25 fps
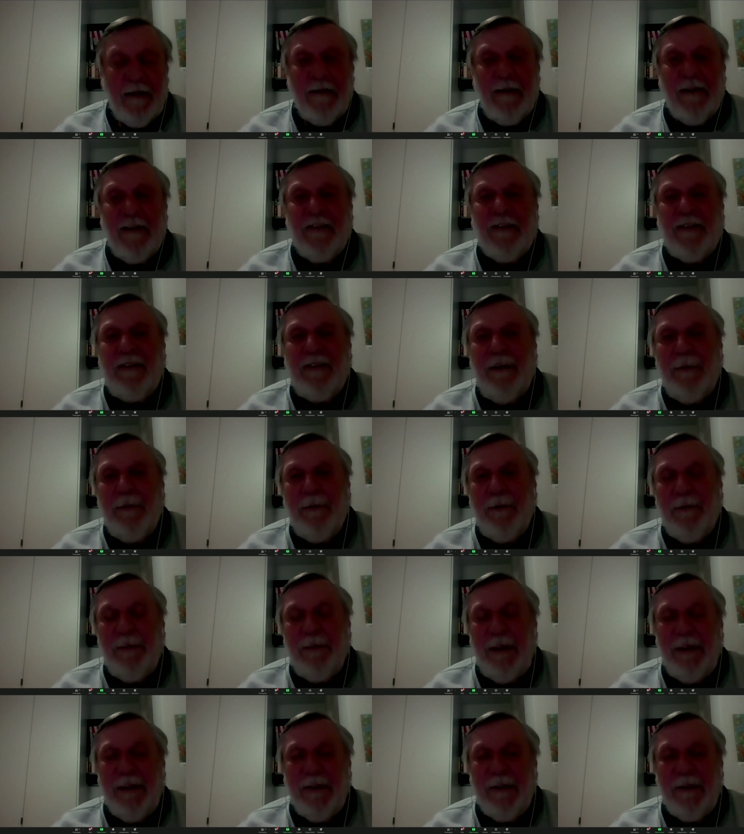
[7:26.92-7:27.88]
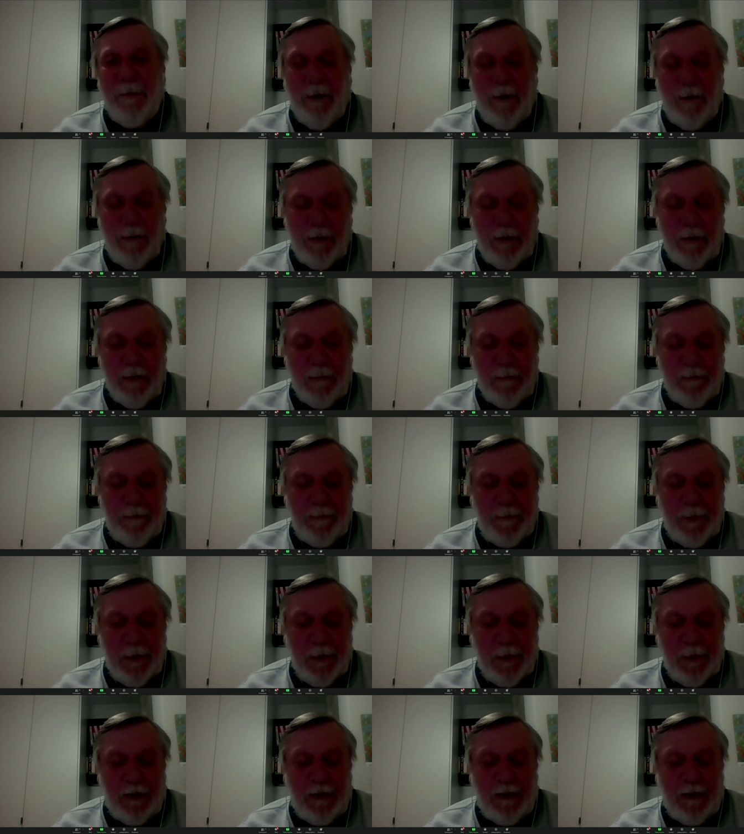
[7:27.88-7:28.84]
There's several things wrong
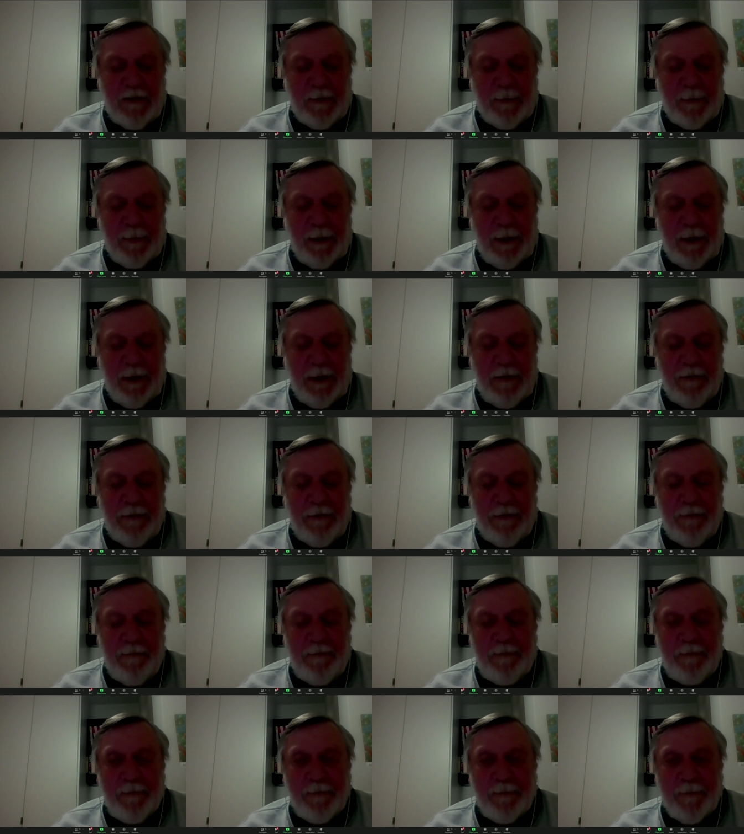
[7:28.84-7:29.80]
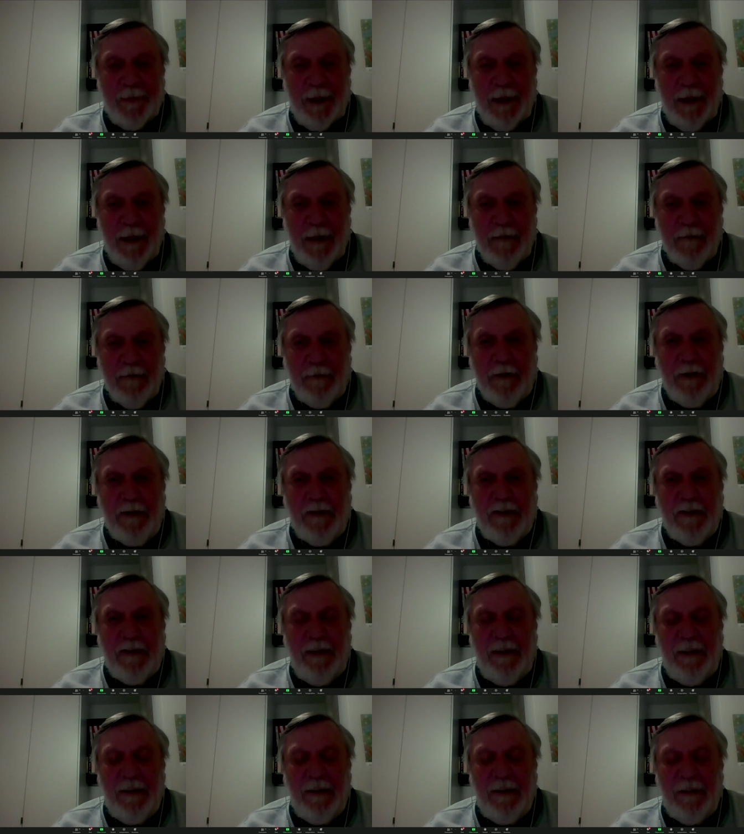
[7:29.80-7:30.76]
with this belief. First
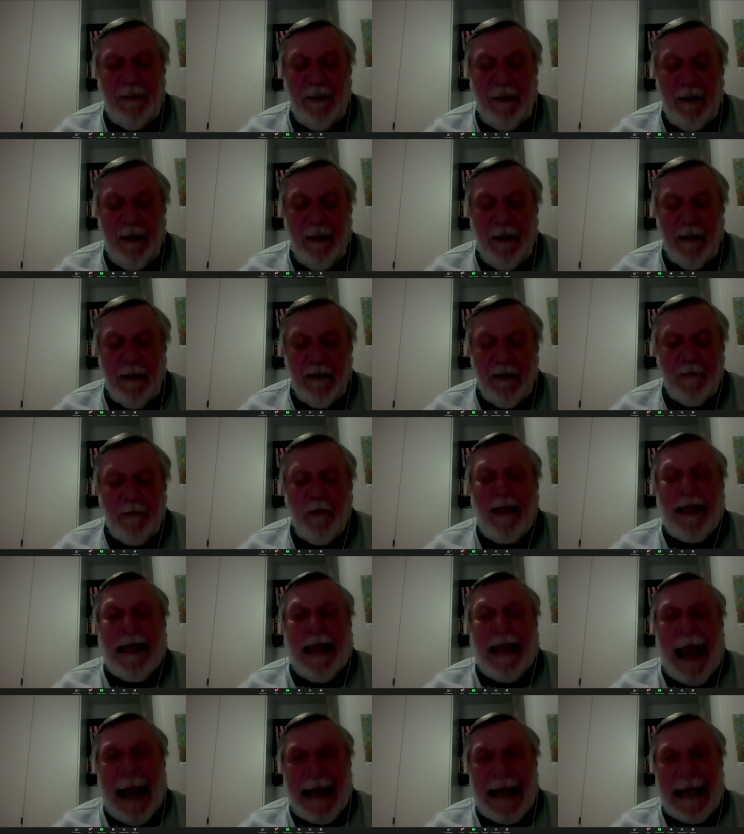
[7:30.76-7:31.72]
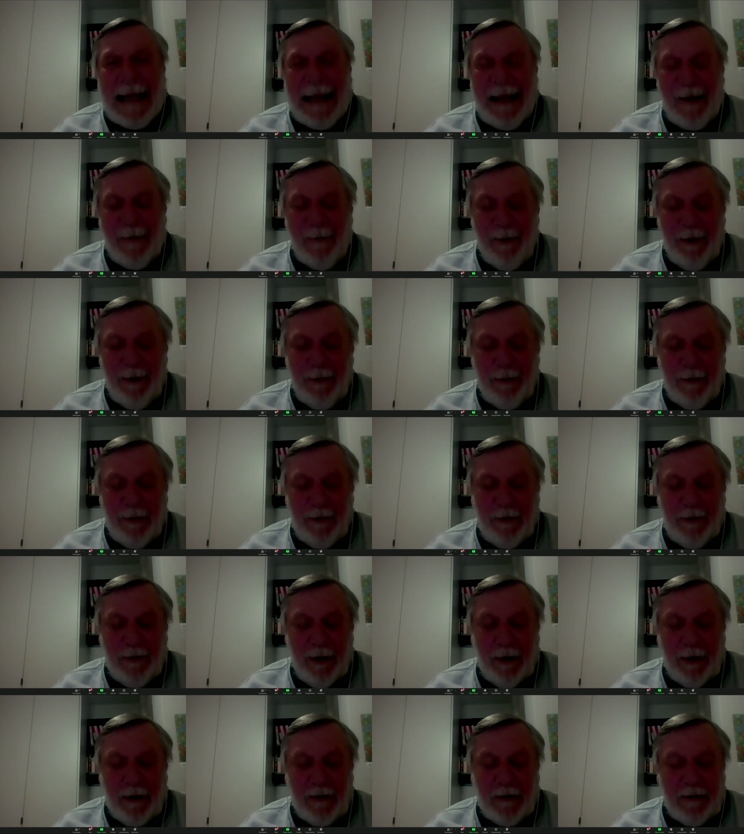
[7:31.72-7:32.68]
is that we can get rid of the
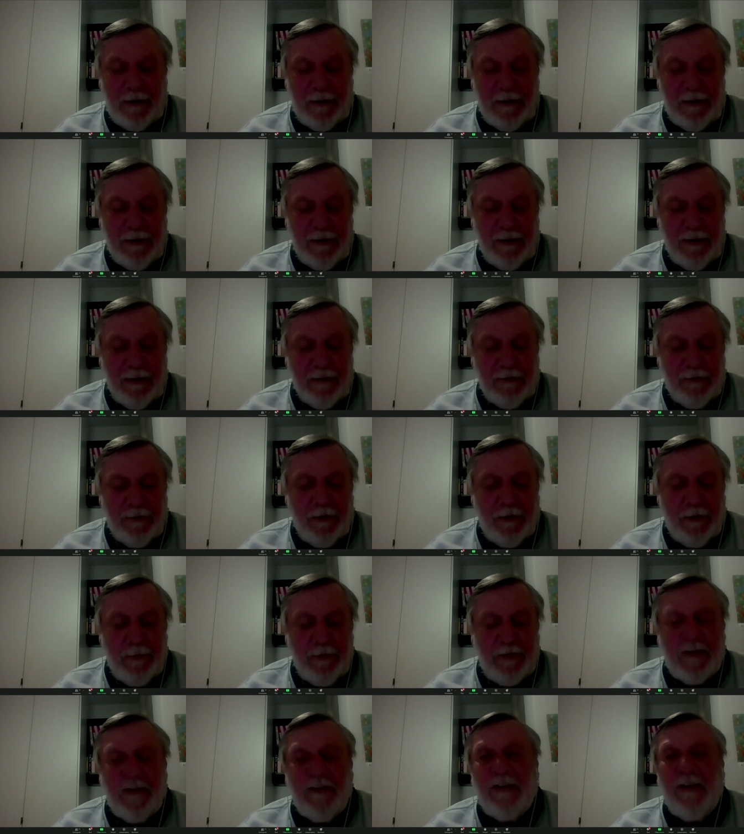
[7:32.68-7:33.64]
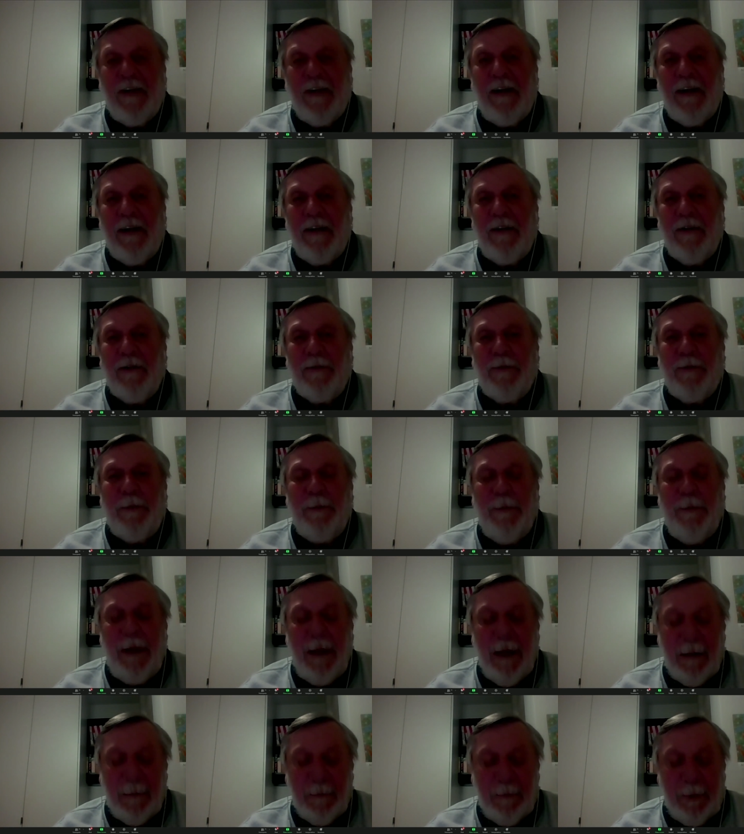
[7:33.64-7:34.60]
drugs from society or from the
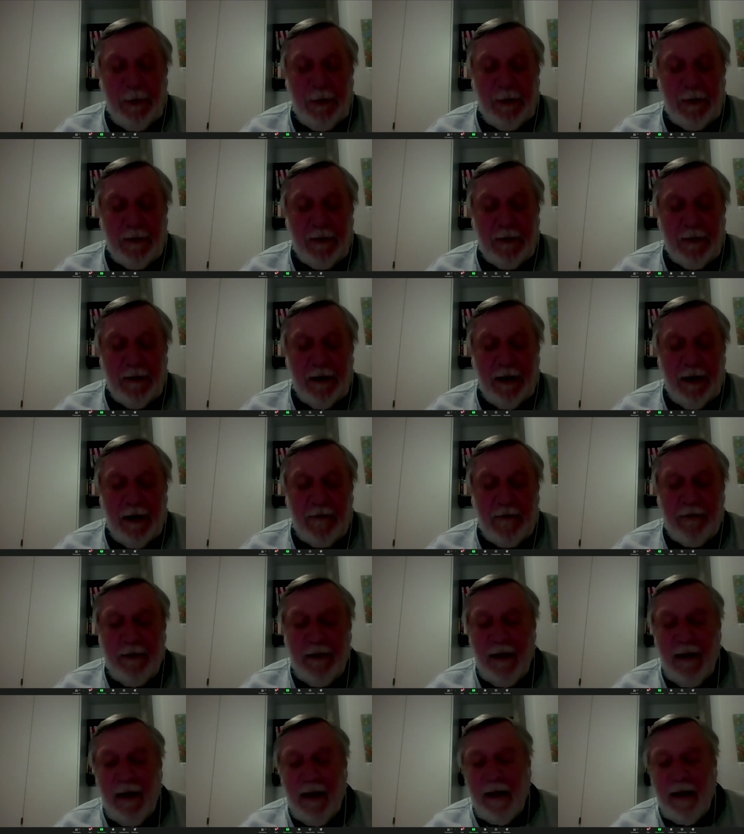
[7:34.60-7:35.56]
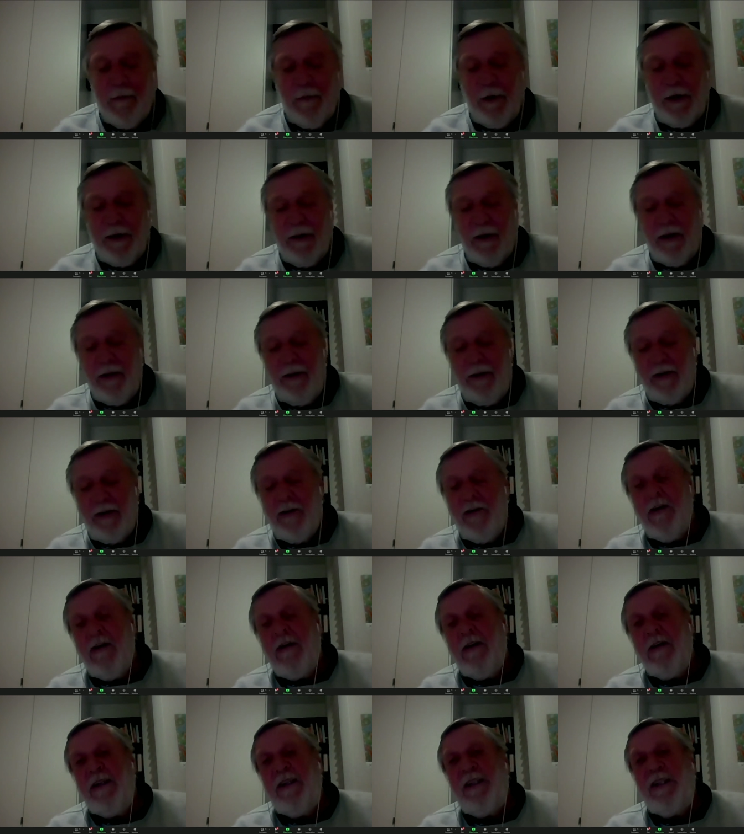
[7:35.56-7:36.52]
young person's life. If we don't
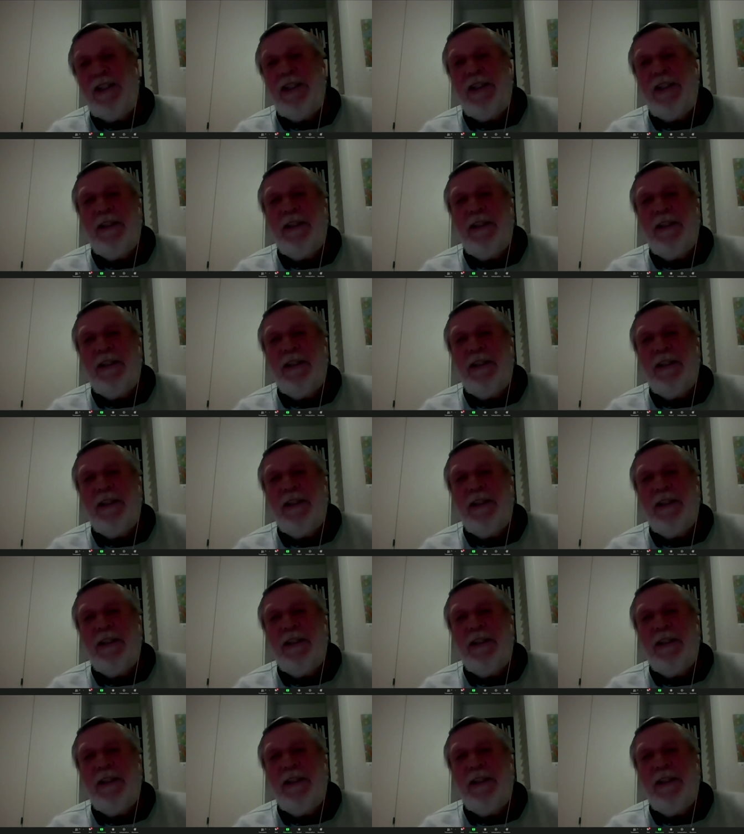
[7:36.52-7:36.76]
acknowledge,